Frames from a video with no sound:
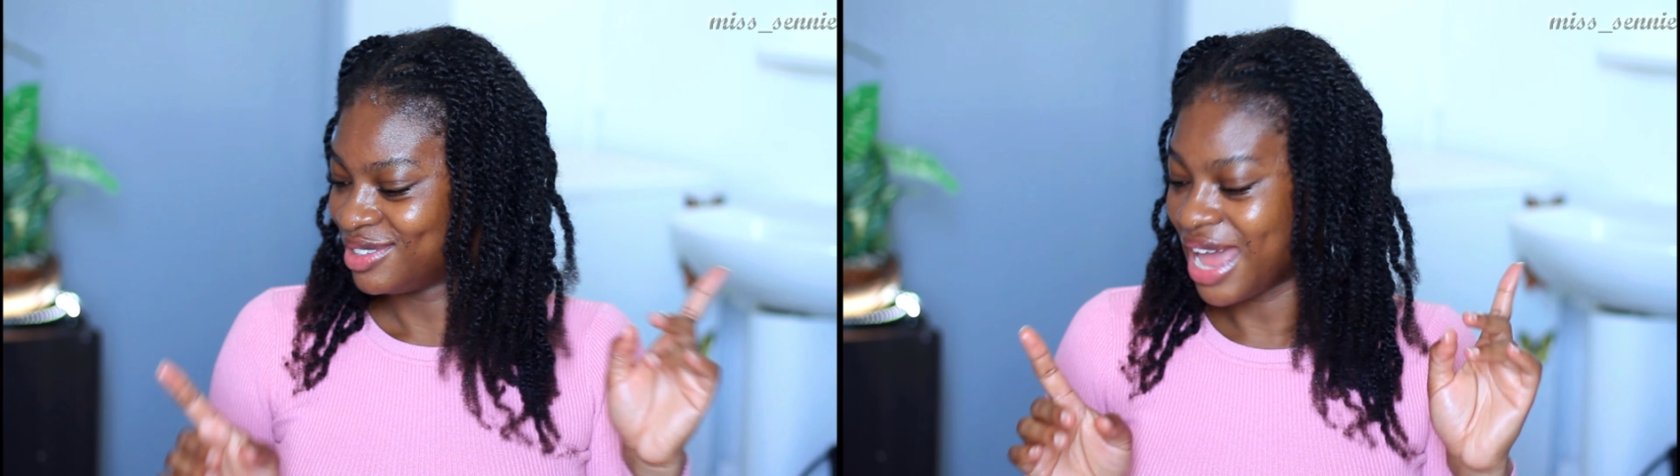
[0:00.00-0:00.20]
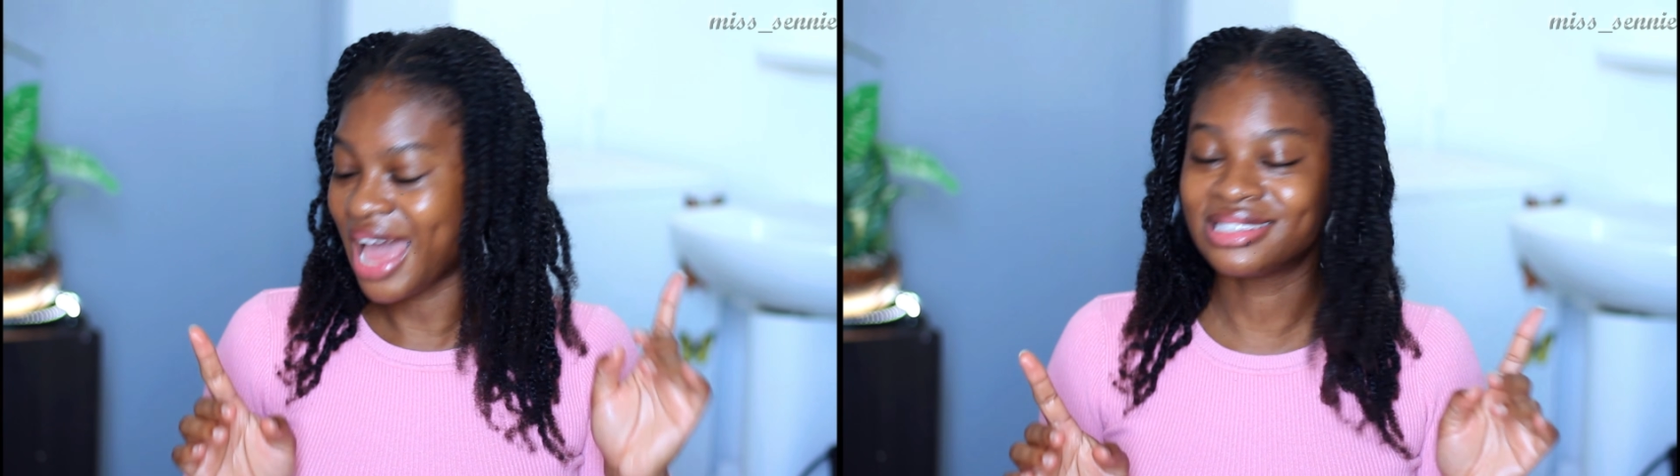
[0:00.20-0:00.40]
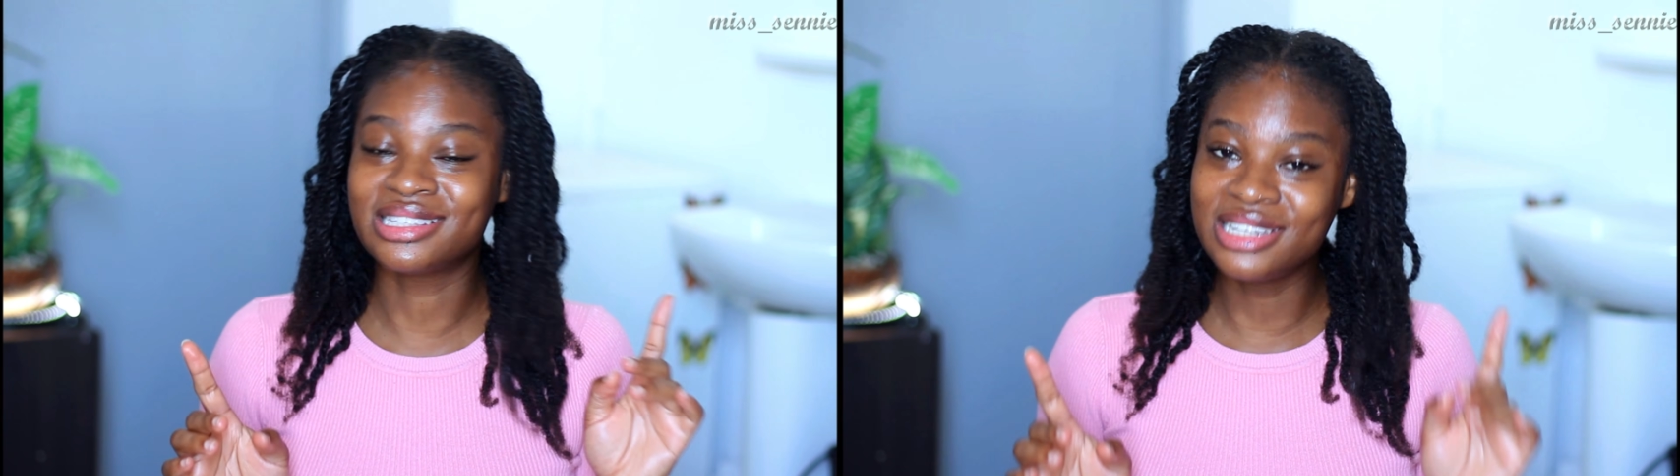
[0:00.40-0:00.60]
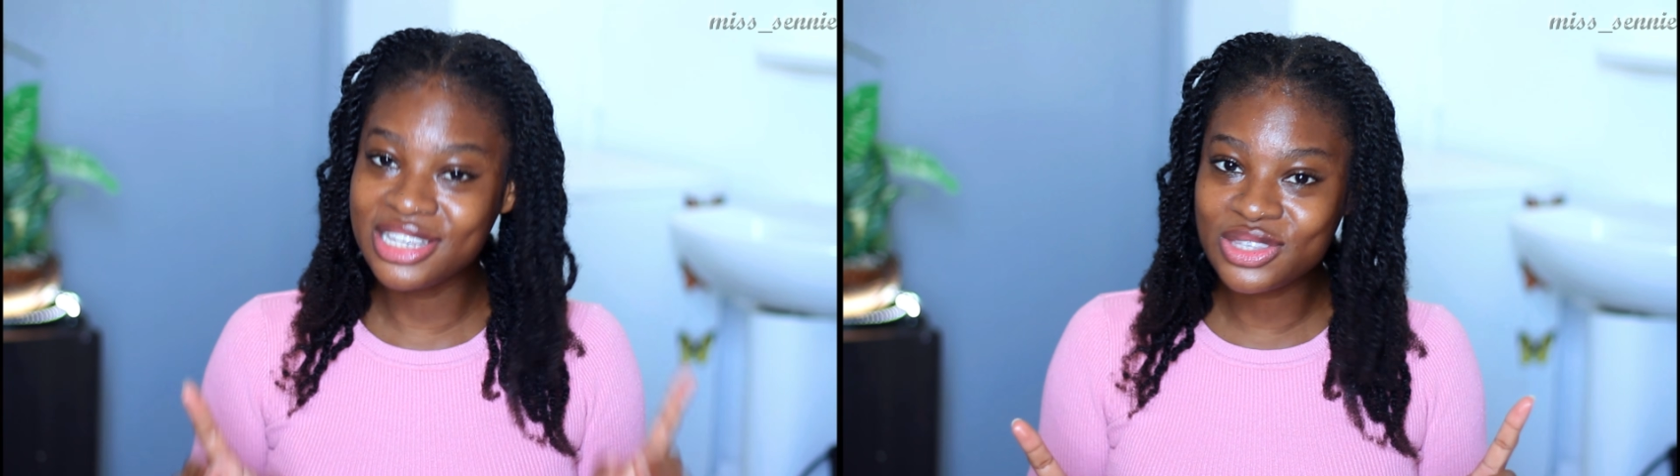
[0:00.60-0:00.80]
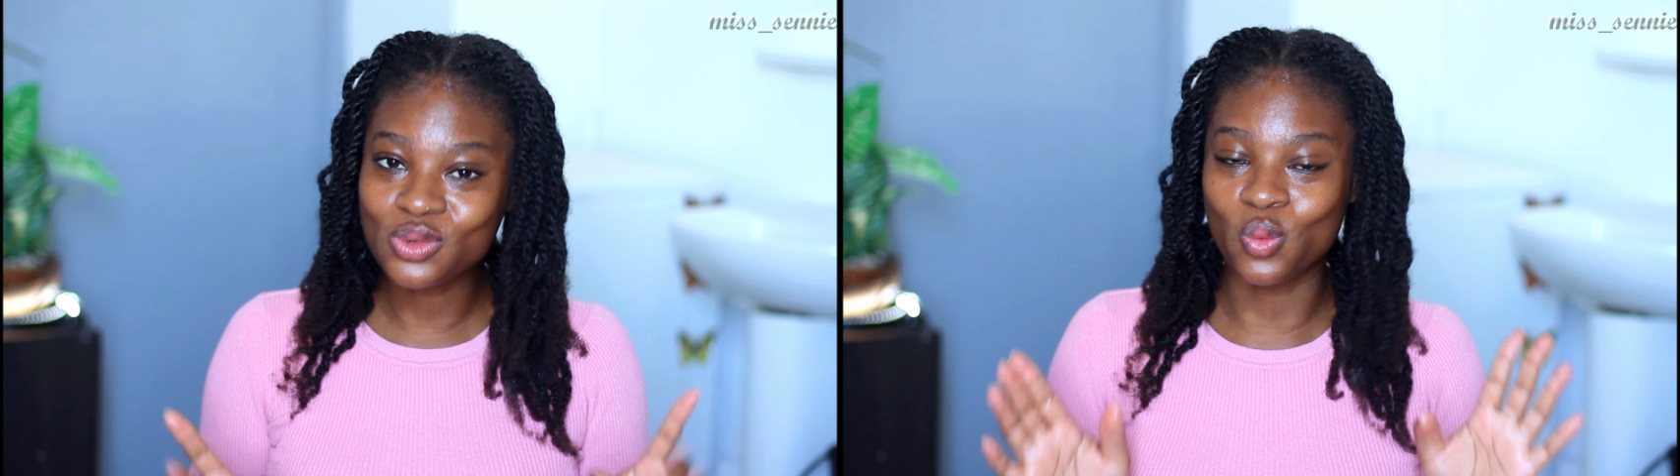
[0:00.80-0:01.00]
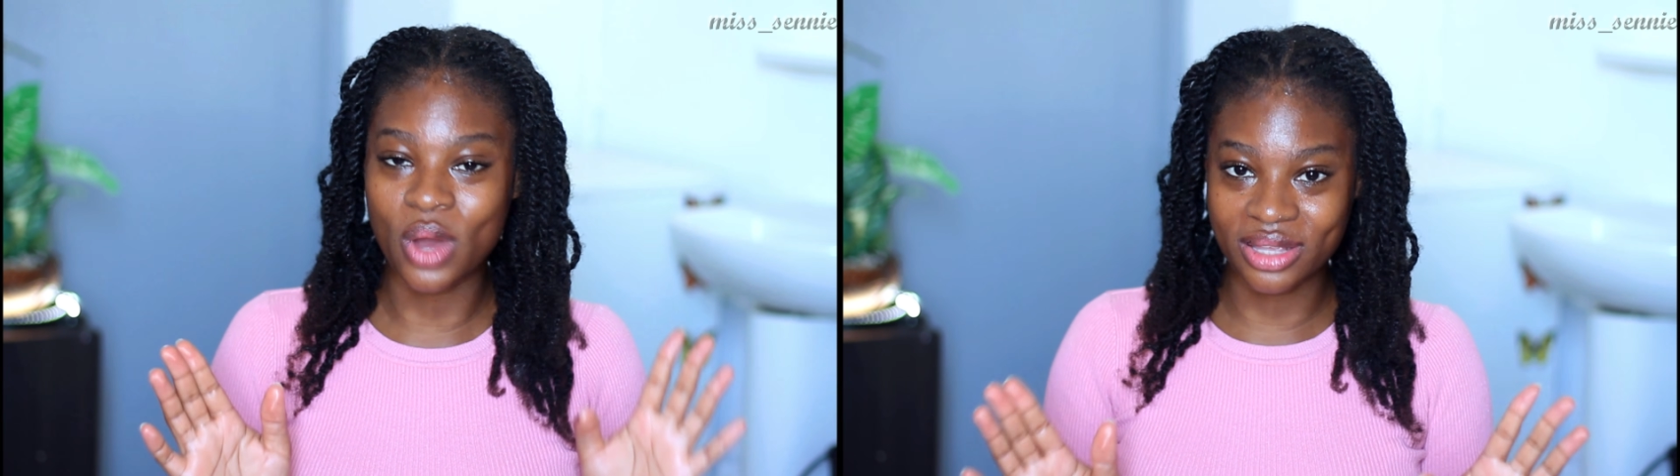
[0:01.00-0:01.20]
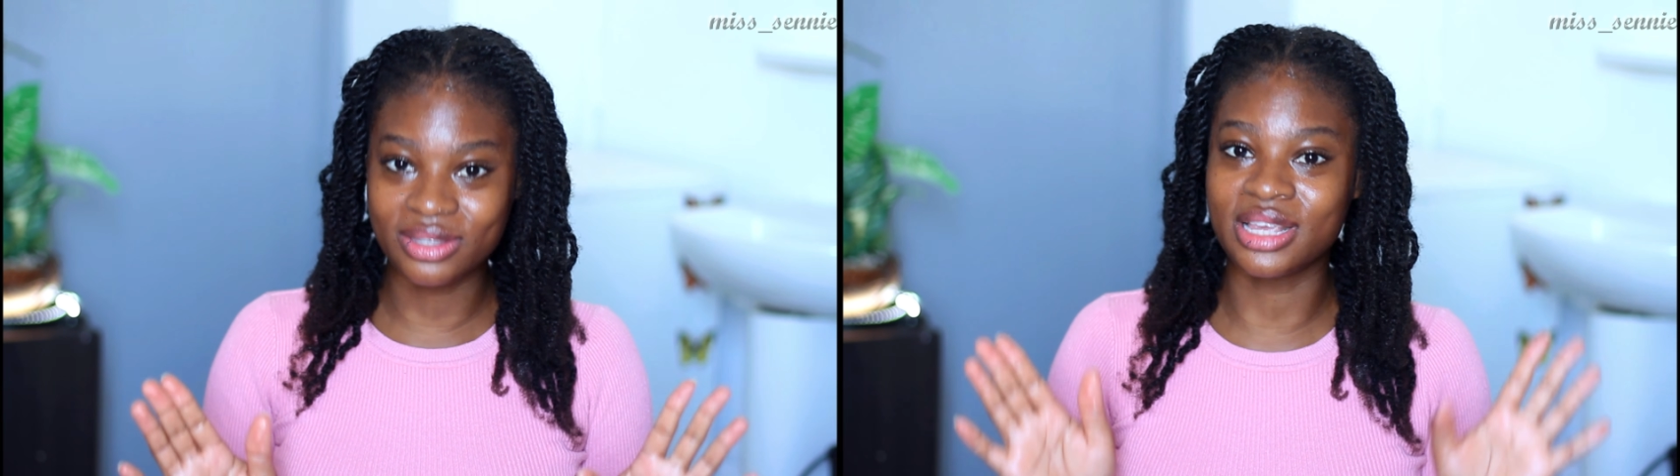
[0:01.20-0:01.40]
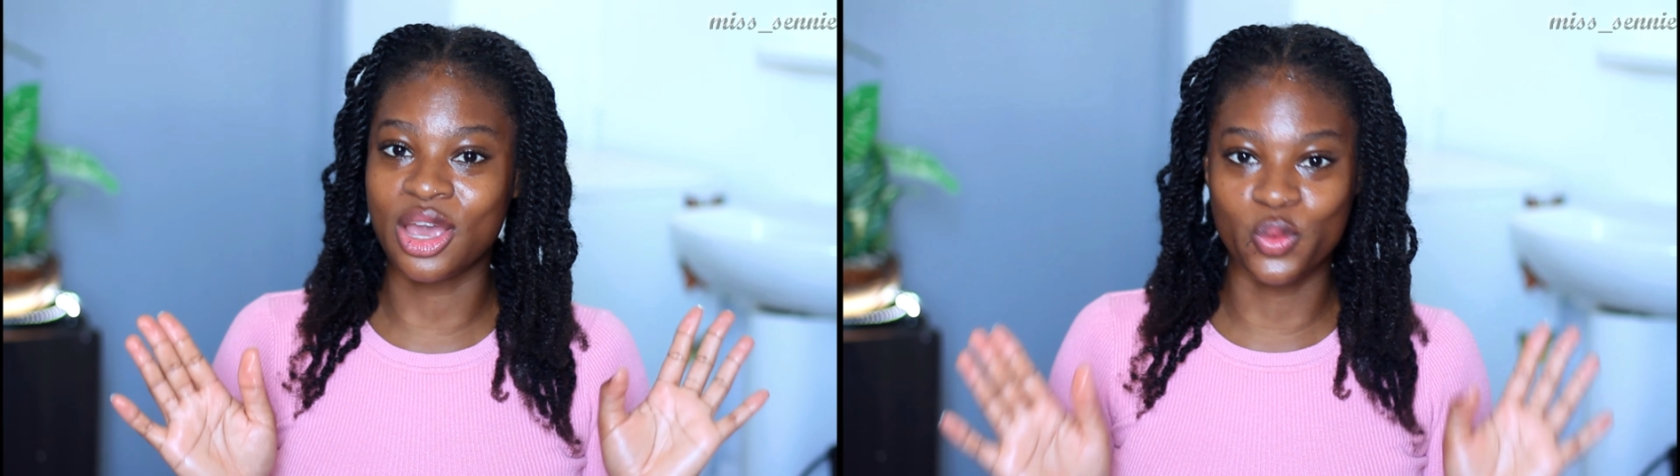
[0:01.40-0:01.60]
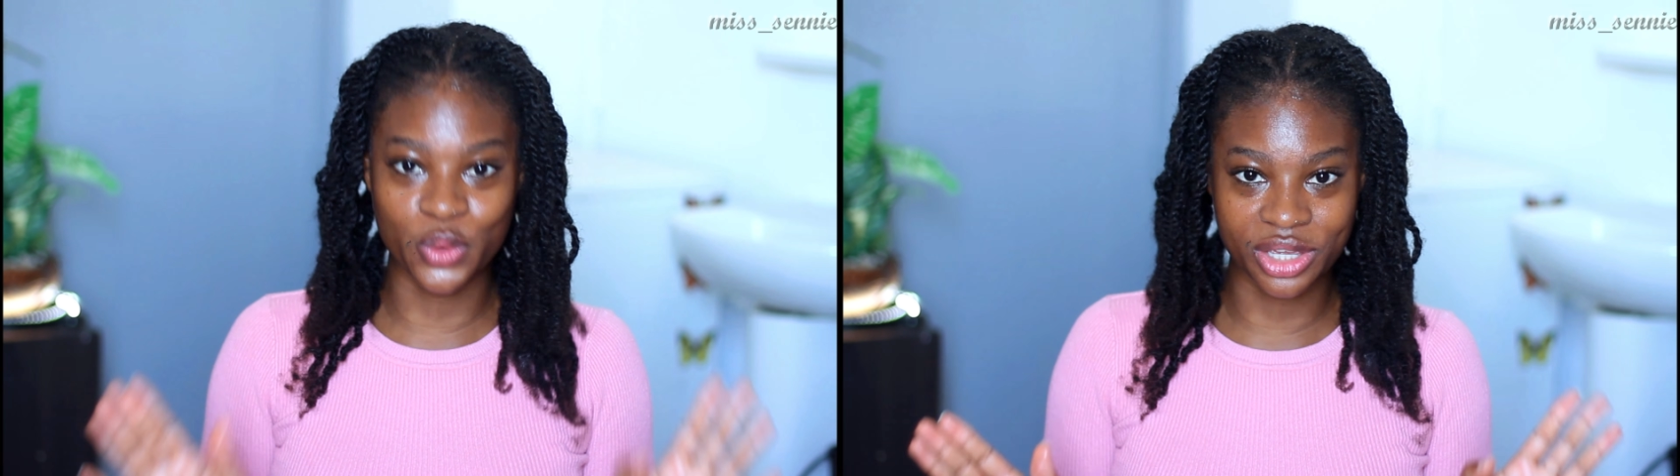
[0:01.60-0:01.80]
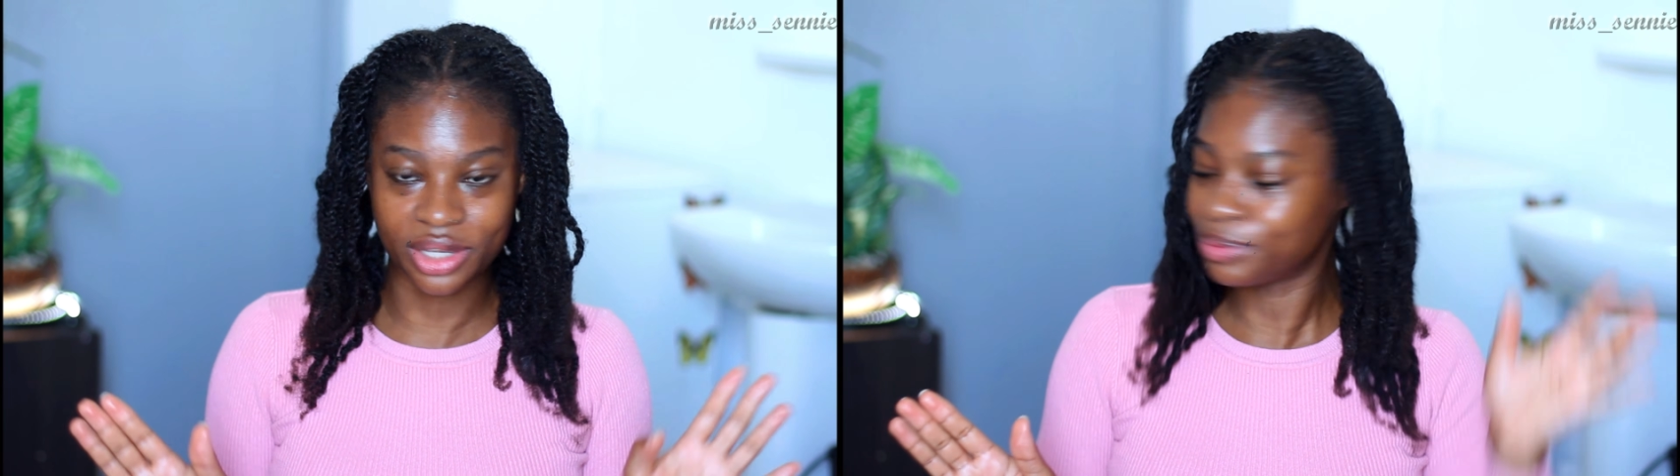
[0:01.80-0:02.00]
At least once a
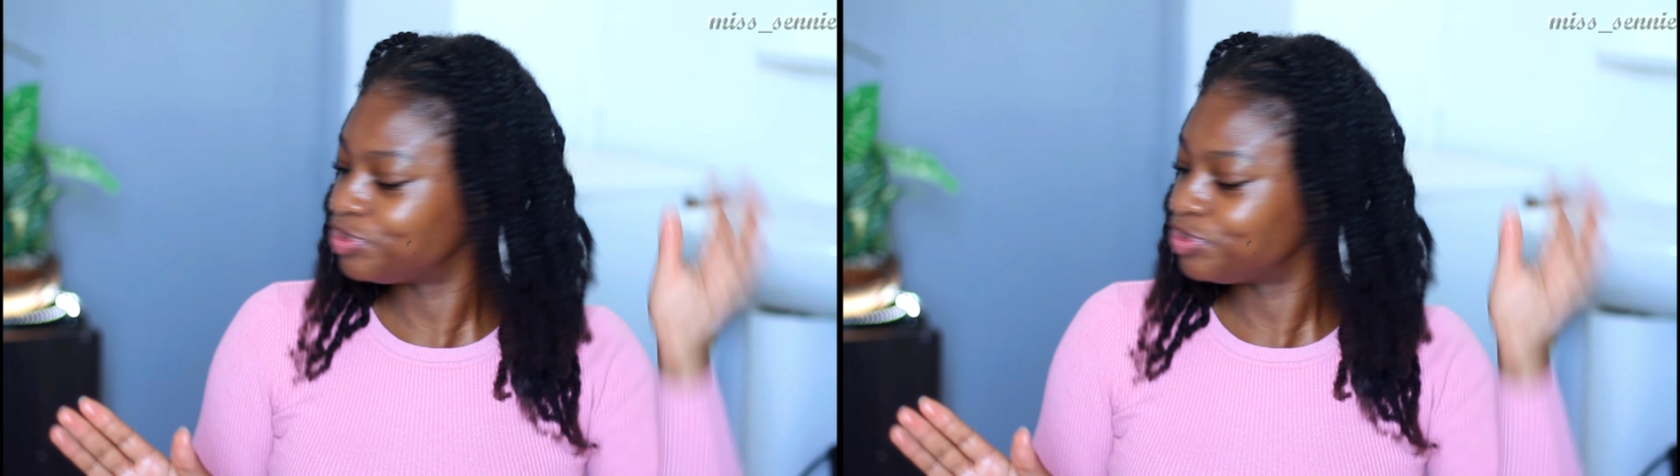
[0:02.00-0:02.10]
week.